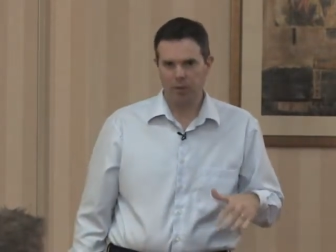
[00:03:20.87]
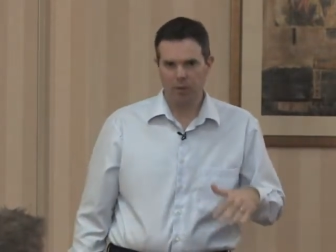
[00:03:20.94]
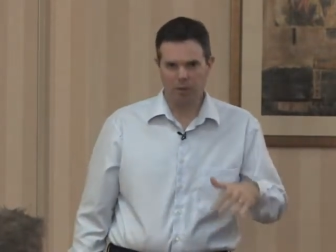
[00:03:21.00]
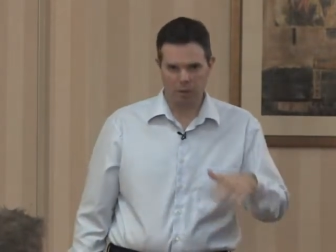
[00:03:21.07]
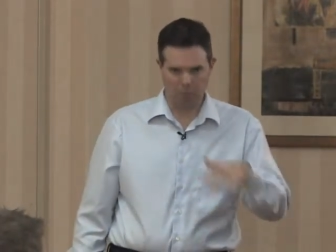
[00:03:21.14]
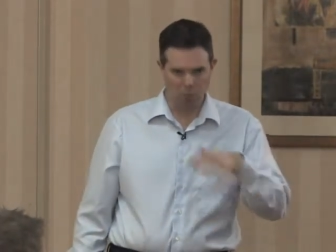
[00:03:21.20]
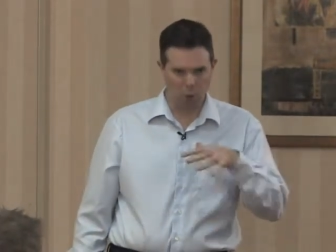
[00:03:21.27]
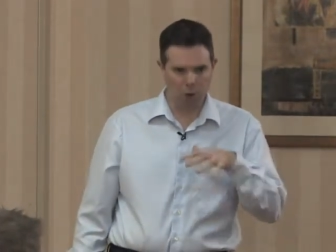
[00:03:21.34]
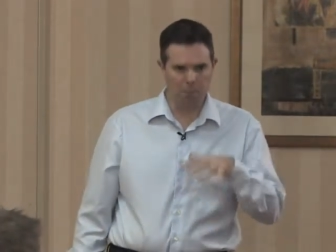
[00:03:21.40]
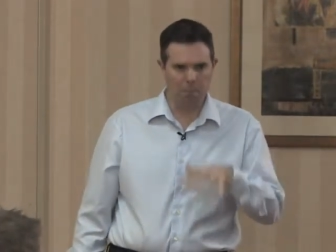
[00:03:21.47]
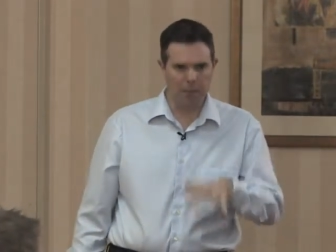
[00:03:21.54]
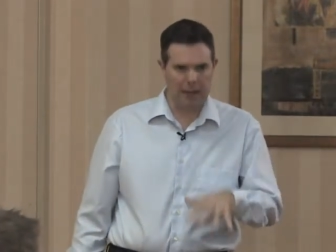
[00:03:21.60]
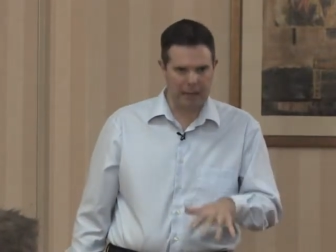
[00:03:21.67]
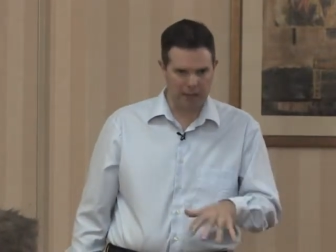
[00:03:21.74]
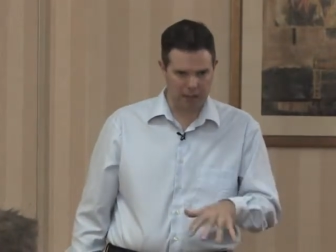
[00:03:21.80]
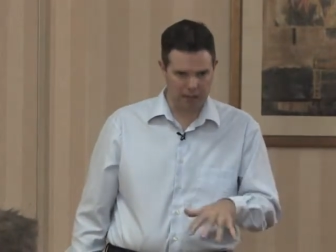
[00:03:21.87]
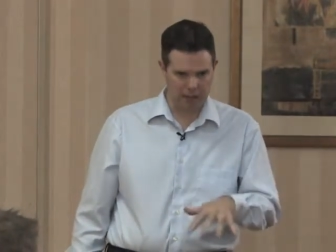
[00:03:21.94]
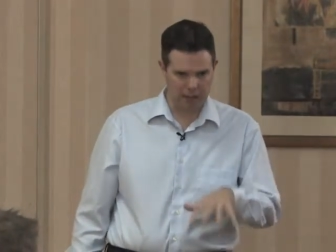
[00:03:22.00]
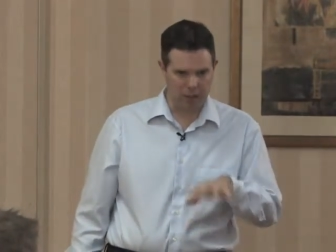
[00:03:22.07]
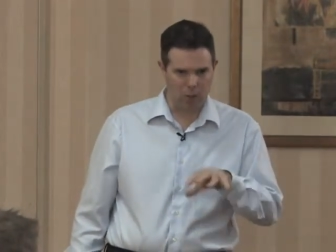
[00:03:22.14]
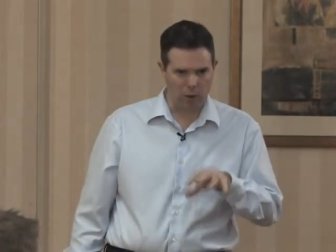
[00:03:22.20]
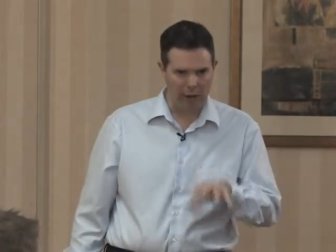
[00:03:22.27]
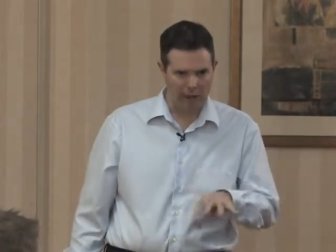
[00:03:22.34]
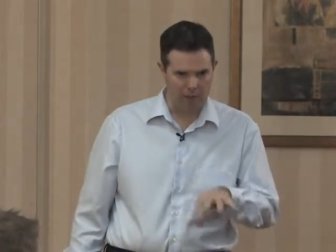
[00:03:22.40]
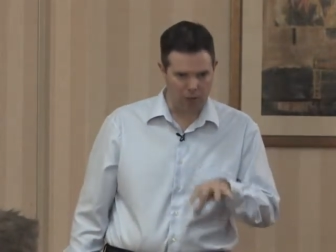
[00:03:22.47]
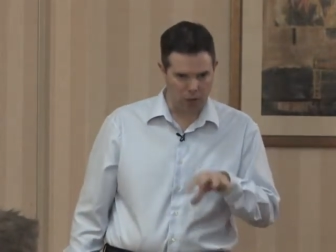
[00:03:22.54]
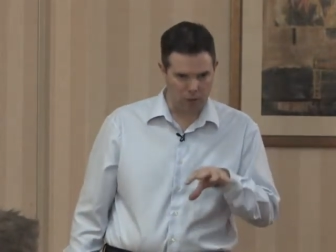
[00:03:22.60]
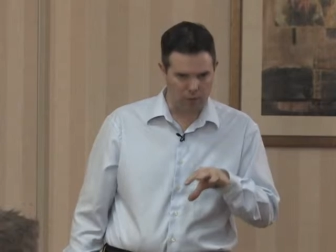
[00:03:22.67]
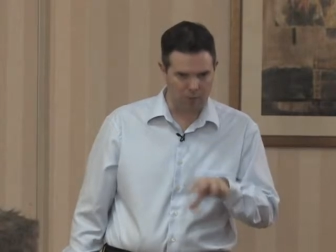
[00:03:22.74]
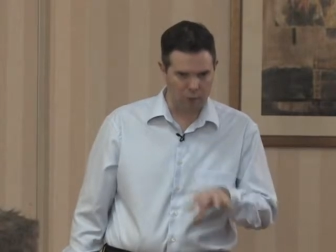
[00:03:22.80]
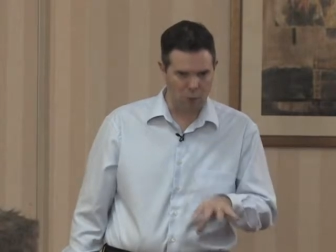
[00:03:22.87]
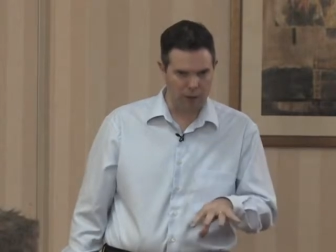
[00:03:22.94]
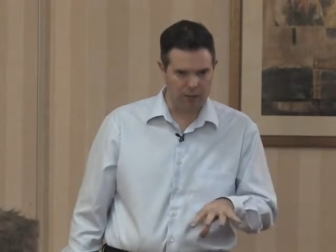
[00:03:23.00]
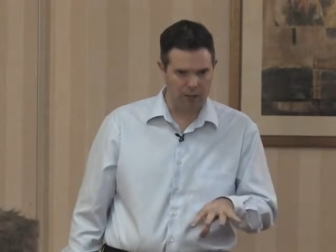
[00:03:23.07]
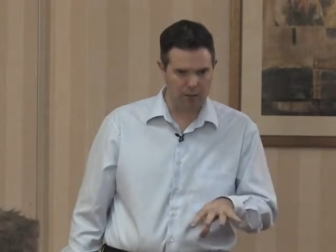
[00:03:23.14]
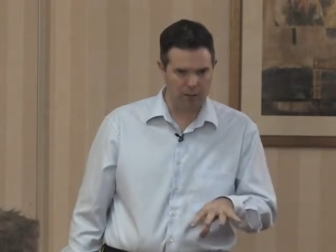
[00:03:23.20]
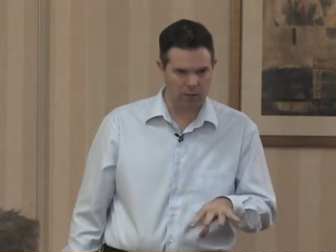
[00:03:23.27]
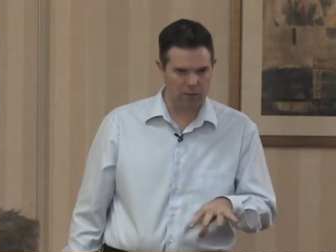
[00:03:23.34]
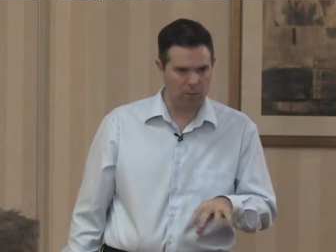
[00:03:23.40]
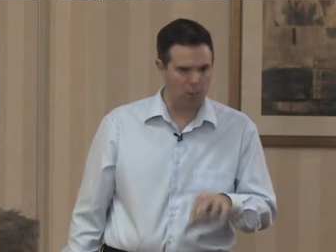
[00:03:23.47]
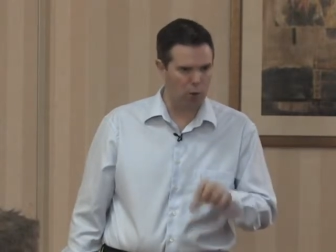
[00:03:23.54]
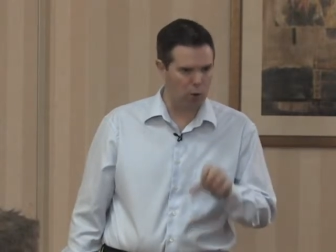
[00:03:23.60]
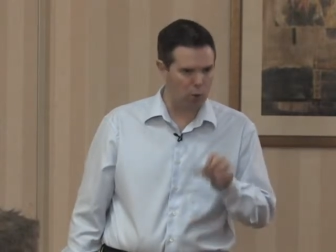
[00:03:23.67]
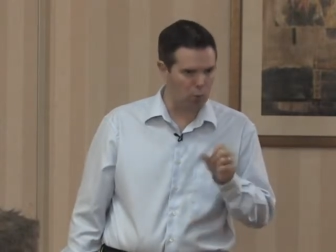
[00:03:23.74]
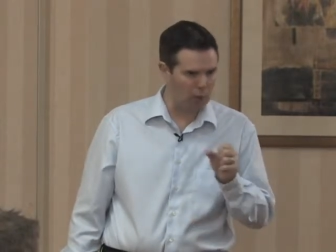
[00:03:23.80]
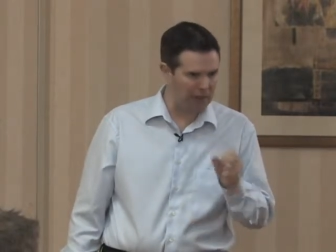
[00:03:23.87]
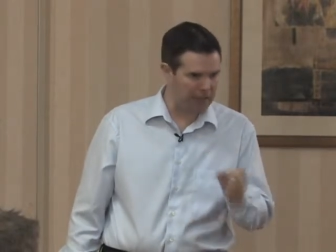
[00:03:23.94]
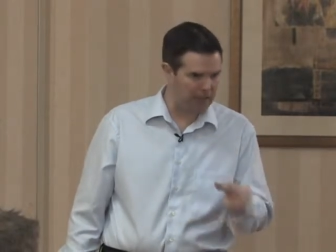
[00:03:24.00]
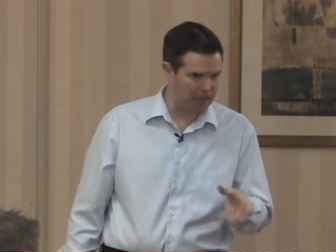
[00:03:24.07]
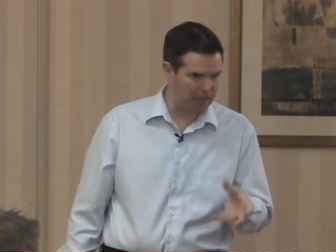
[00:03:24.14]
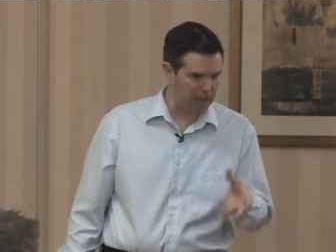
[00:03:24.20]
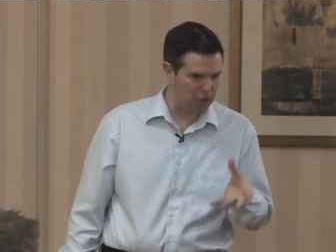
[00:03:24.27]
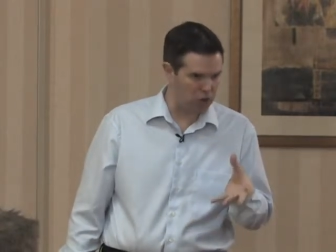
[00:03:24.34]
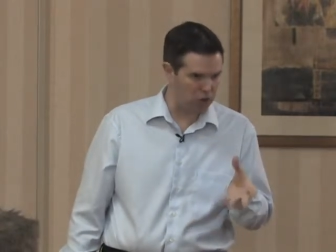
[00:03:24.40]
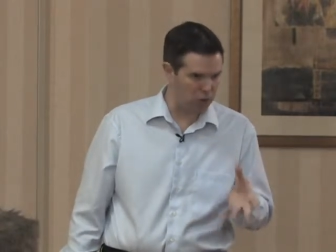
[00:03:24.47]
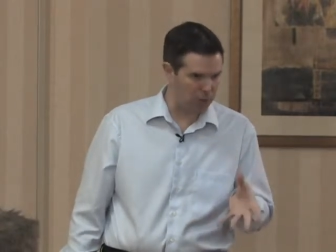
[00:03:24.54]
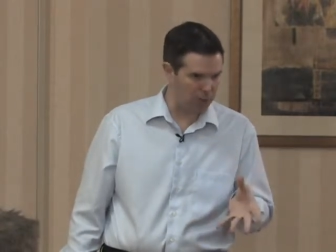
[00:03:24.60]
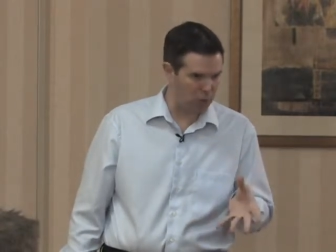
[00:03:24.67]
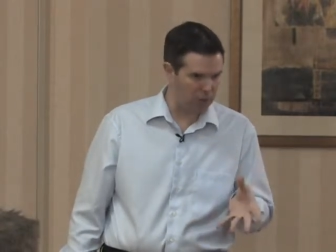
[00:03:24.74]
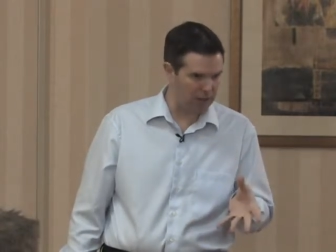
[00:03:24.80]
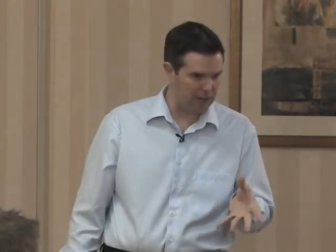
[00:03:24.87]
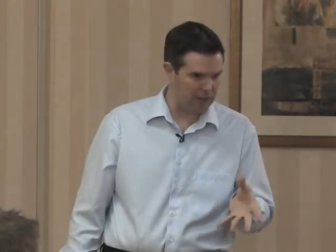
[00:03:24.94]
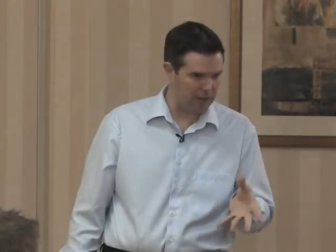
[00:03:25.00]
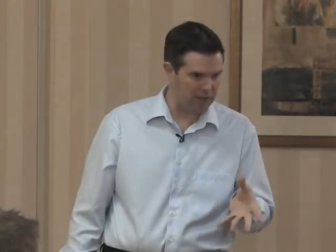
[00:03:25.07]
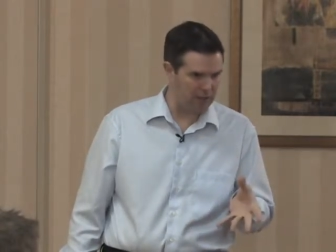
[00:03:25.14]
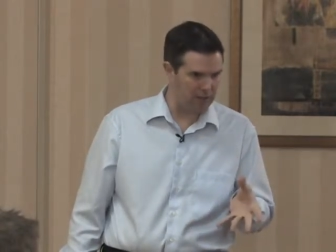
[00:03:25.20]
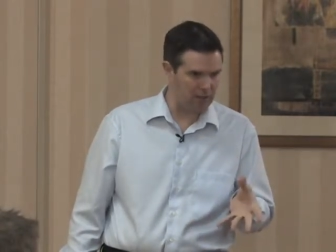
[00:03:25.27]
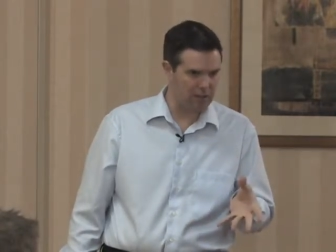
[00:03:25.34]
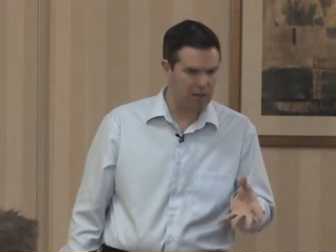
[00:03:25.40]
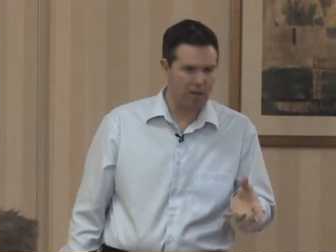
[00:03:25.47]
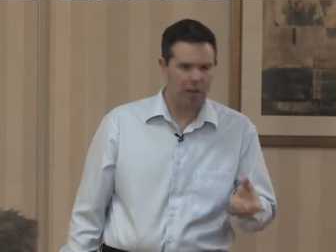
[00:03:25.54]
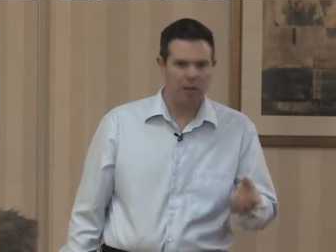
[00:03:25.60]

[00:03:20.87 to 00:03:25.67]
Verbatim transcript: the more bass that you have in your voice, the more resonant your voice is,